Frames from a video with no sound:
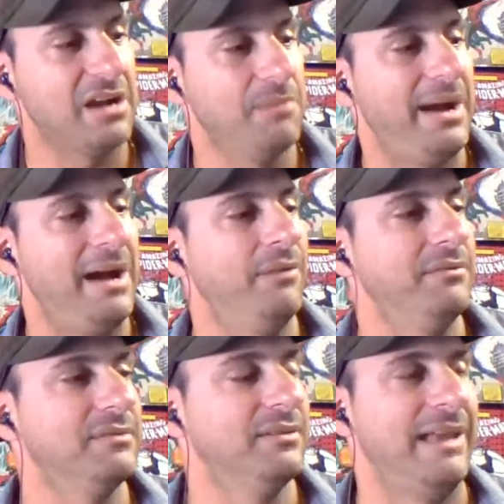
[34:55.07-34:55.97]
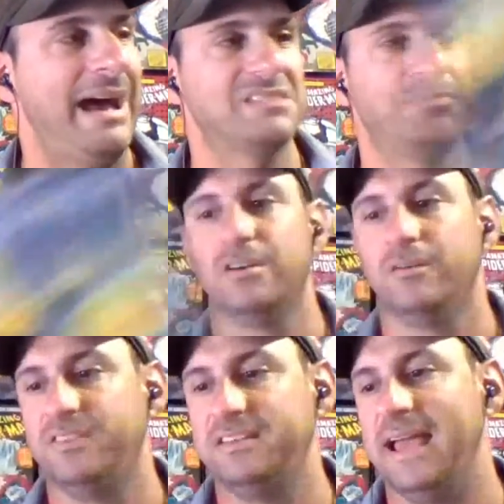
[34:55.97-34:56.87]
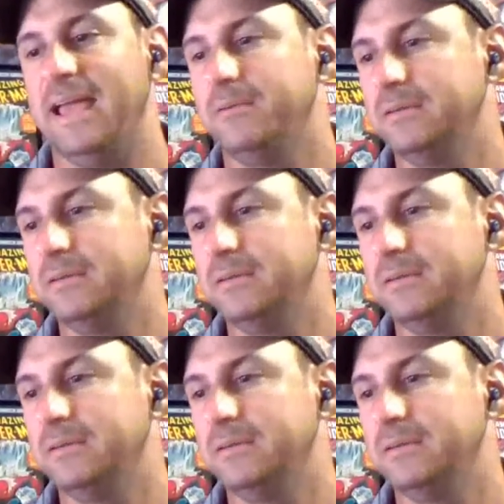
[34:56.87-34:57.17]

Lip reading: about the last book of the day